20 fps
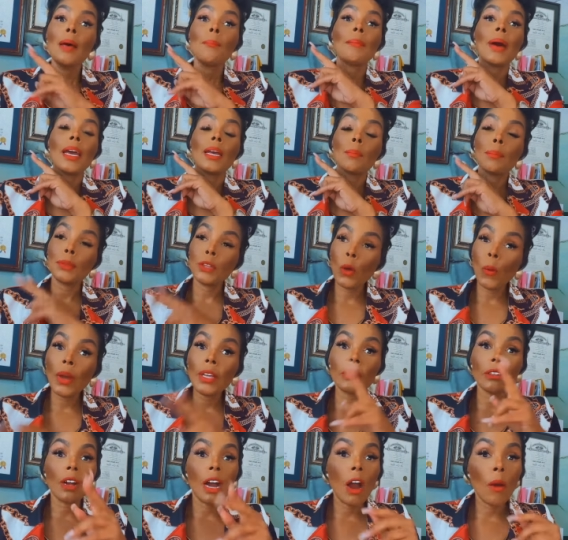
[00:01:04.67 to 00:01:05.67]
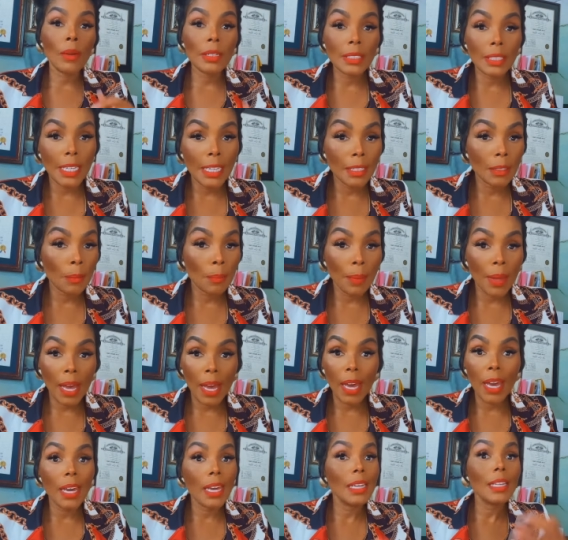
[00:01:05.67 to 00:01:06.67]
My employees are always getting
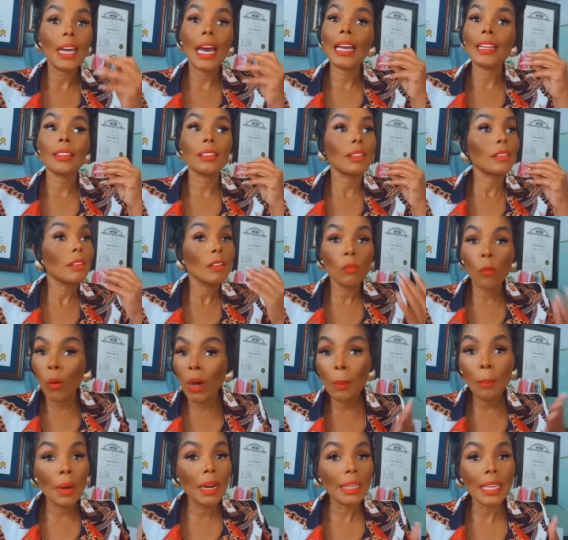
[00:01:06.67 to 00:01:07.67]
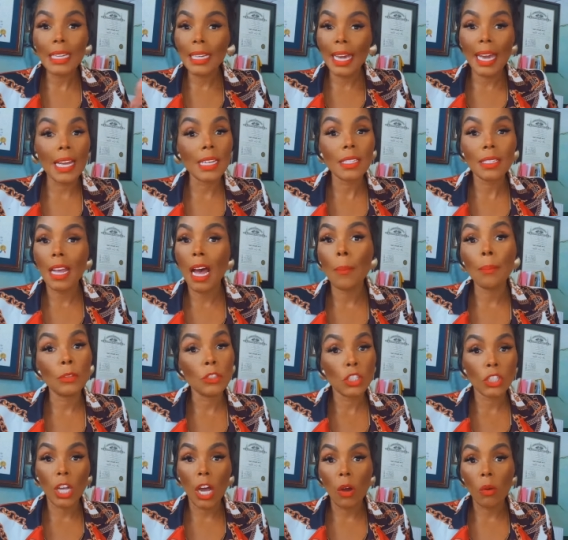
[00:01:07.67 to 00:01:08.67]
paid. One monkey can't stop
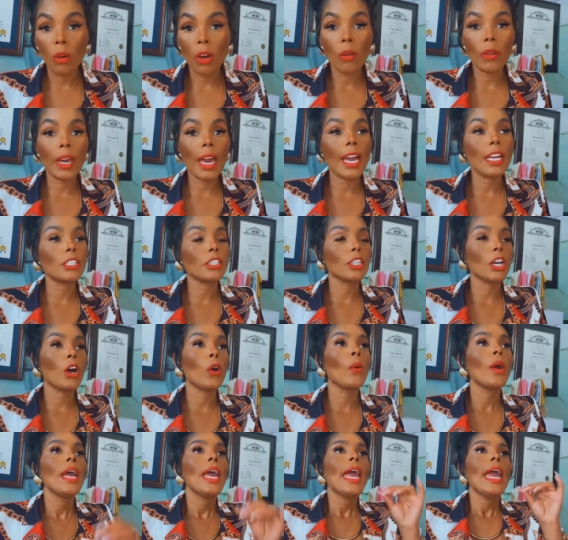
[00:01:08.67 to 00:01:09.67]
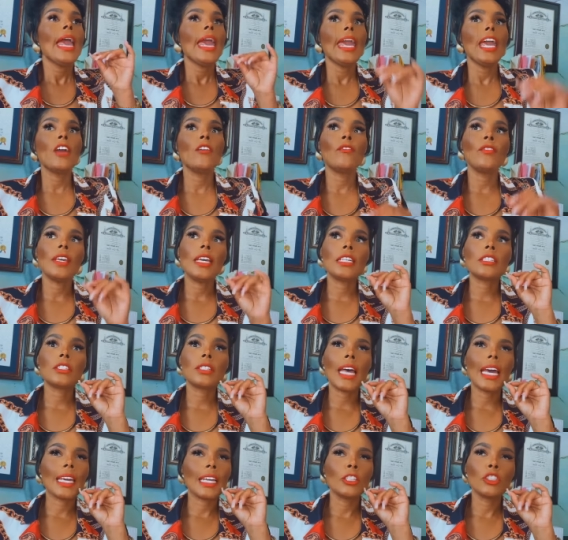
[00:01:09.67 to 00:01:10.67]
a show, okay? So if
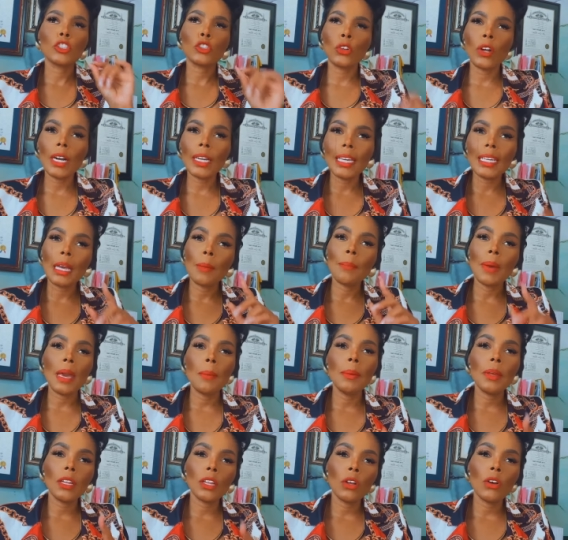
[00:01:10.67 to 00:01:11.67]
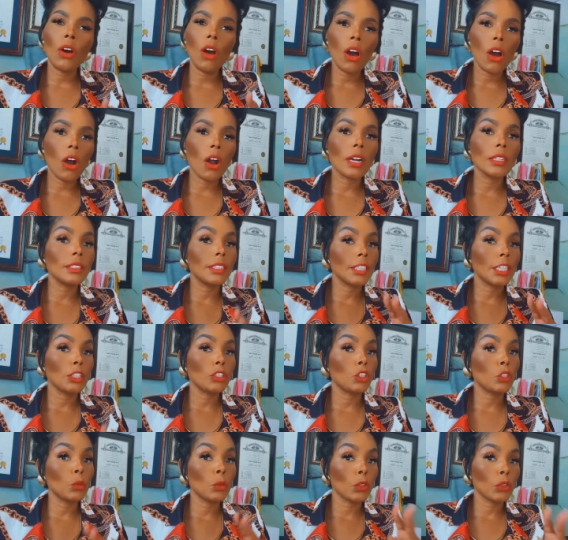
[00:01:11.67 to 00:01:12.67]
it's like in trucking, it may be a little hard to
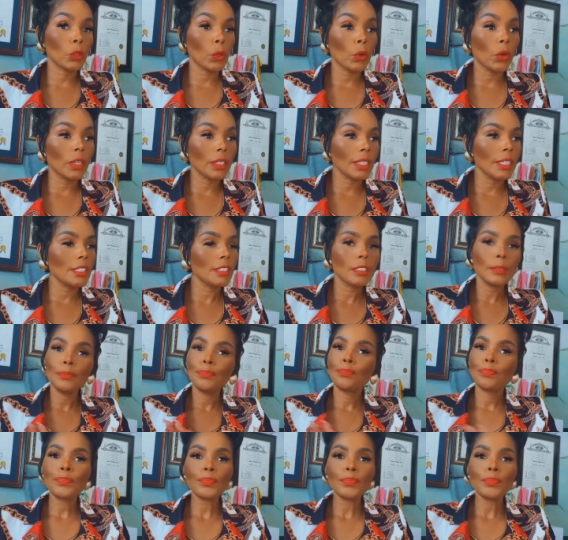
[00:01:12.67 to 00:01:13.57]
get two authorities.